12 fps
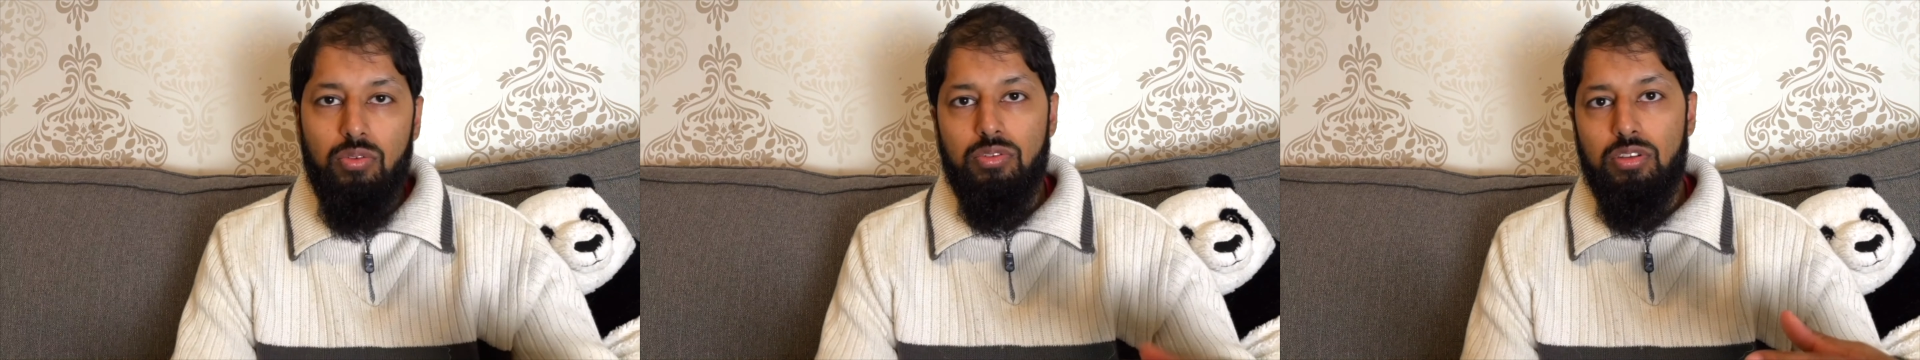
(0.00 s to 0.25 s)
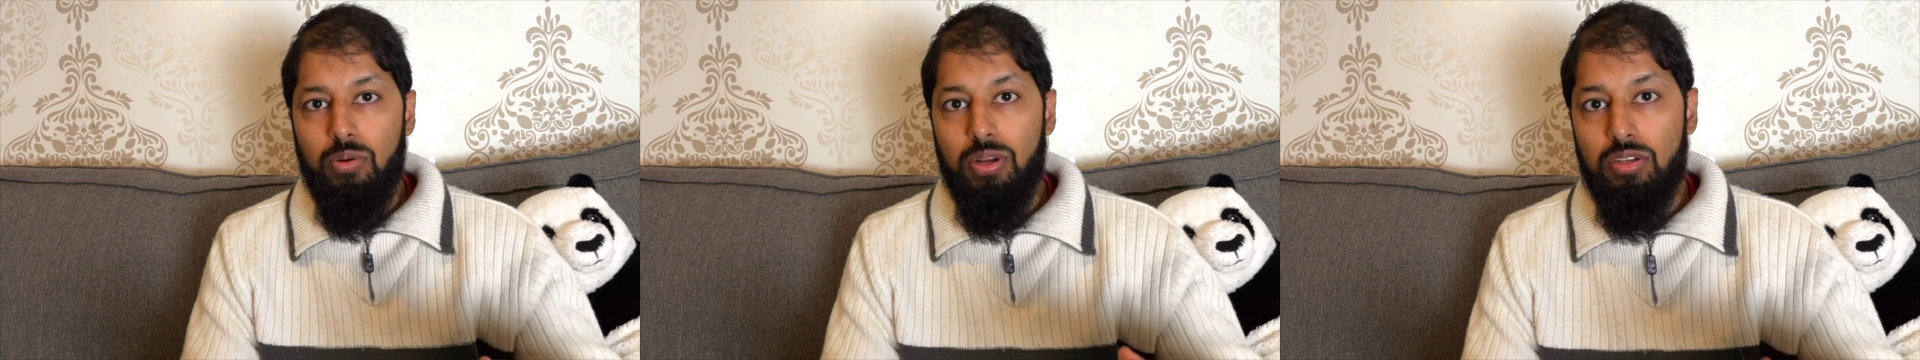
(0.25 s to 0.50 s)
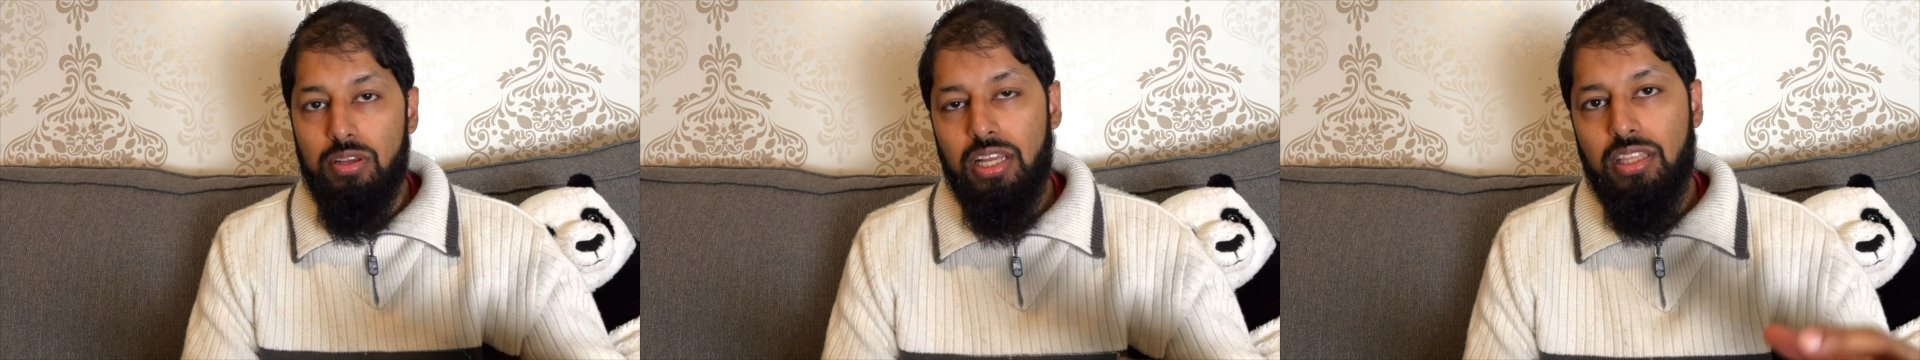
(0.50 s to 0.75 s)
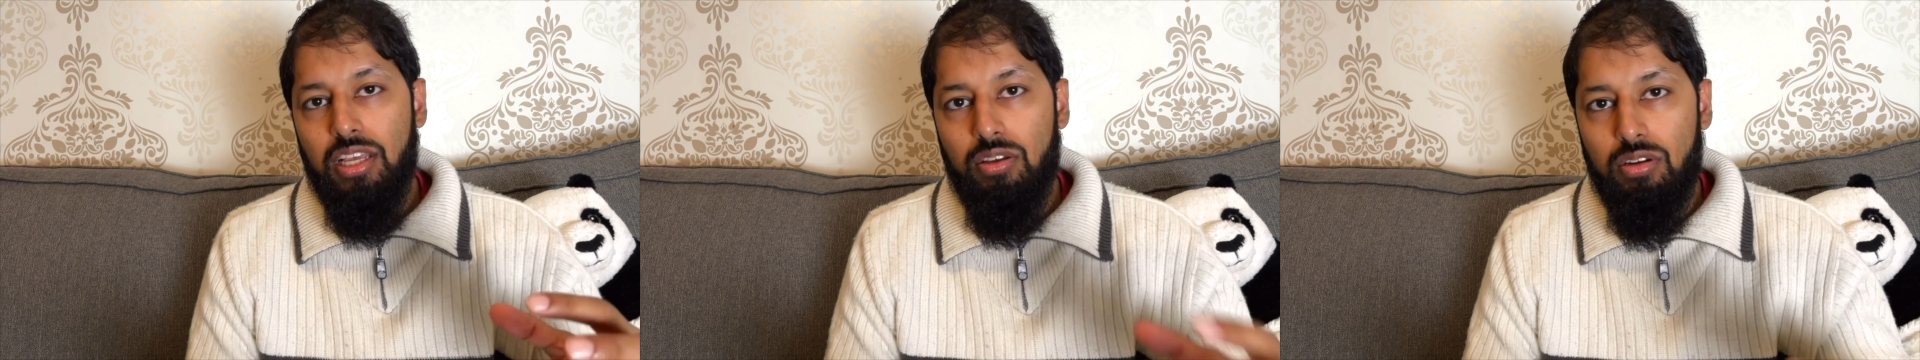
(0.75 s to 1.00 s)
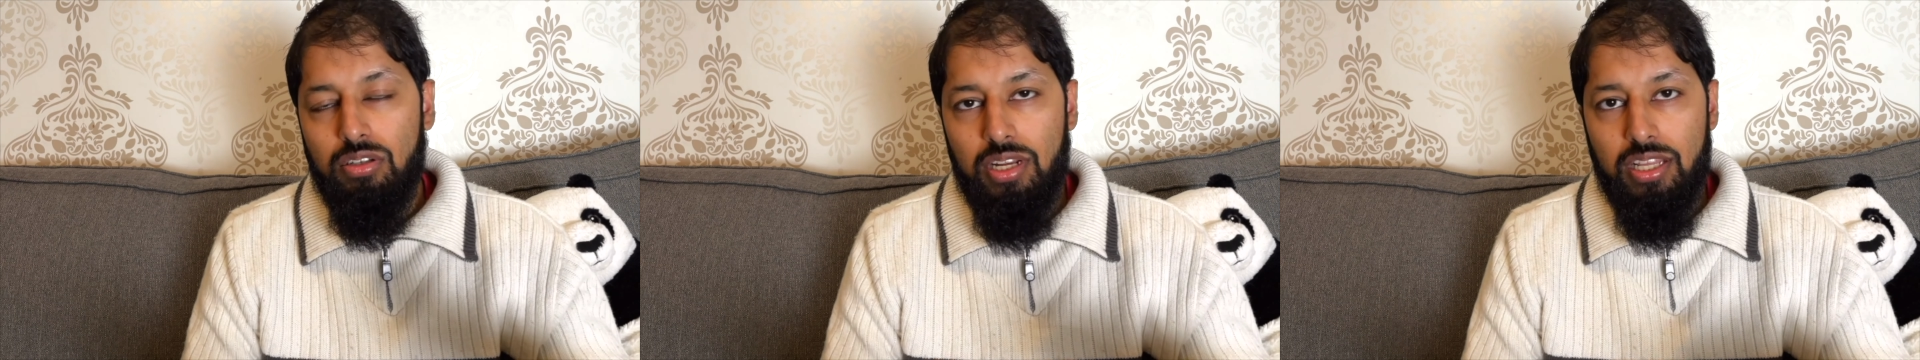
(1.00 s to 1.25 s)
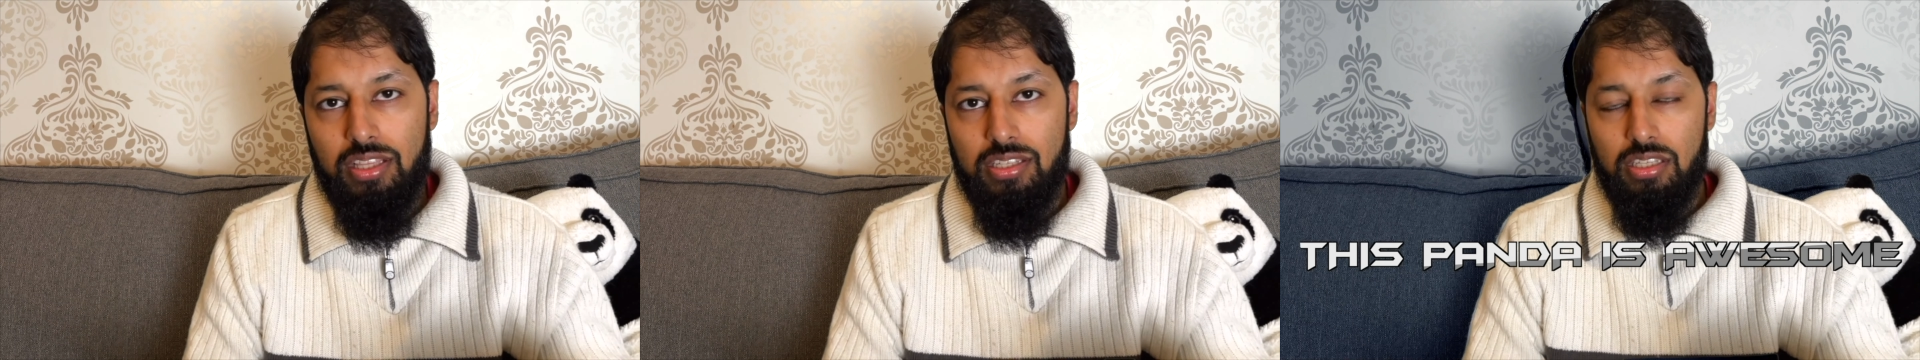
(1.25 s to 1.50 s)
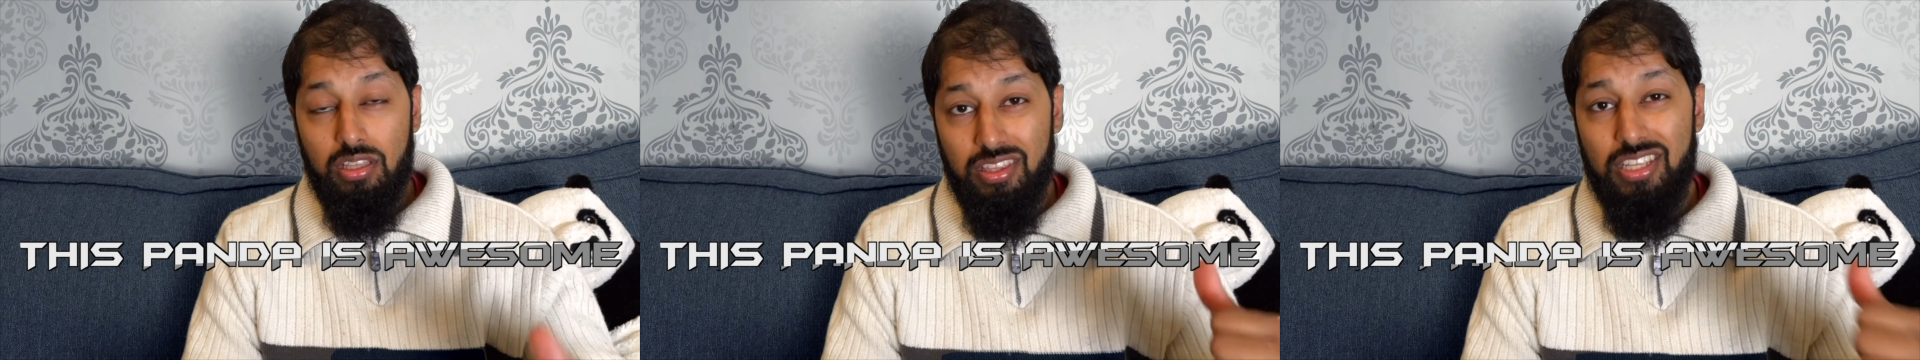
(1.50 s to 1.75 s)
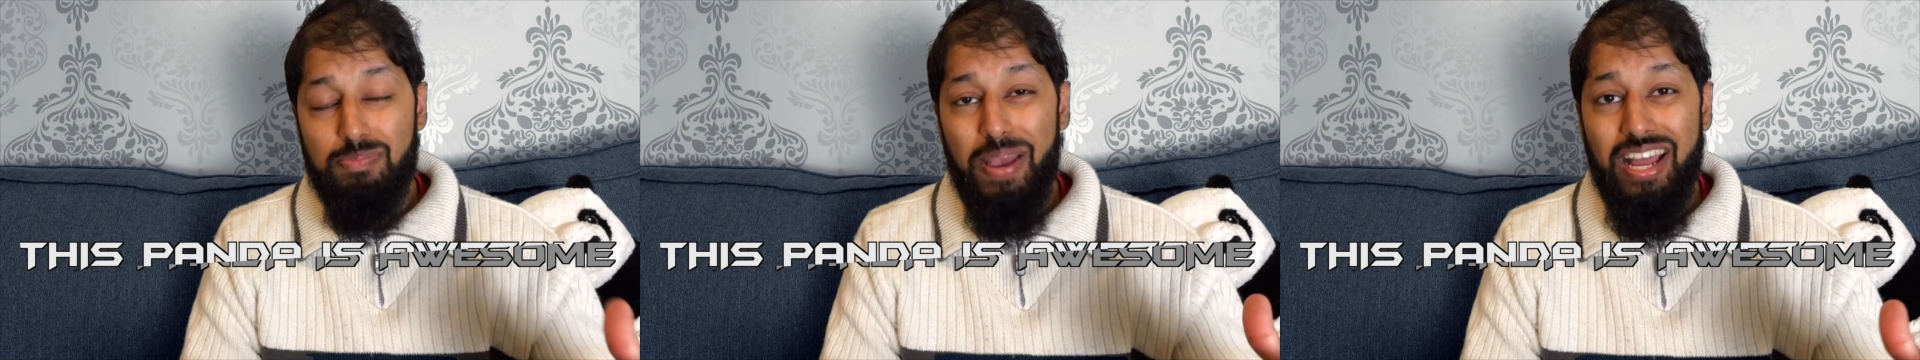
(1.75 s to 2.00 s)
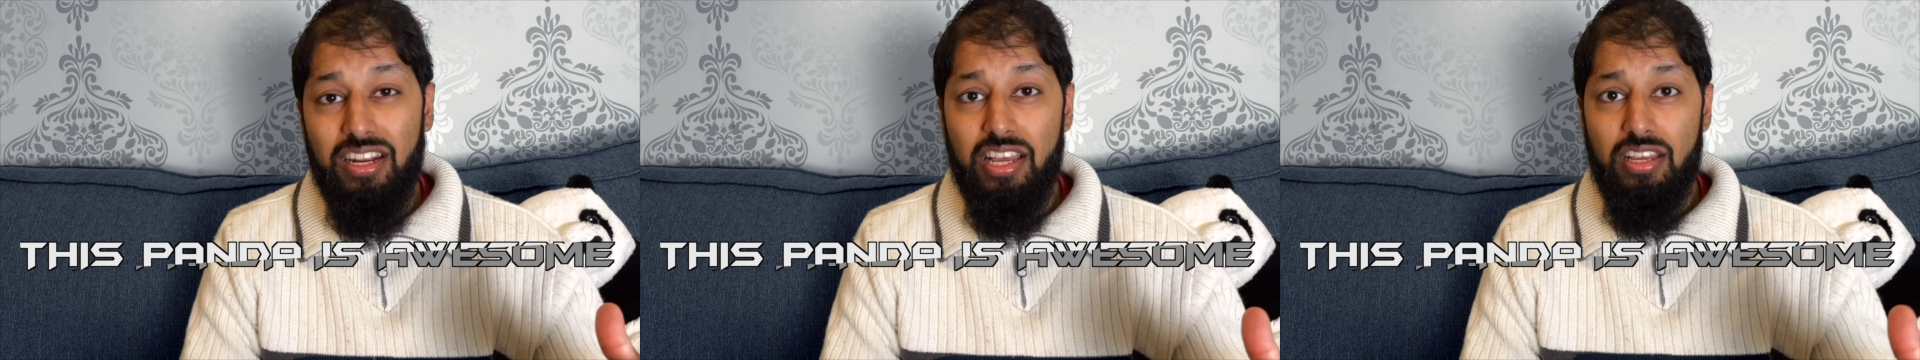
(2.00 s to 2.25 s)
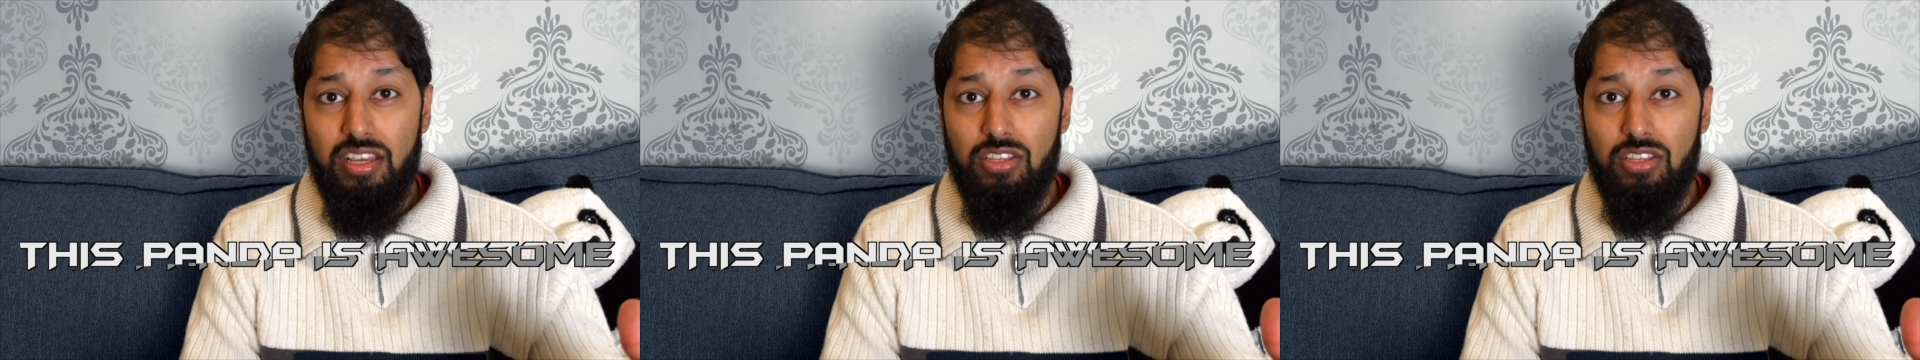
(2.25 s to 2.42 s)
you don't want to do it like that, you want to do it like this. This panda is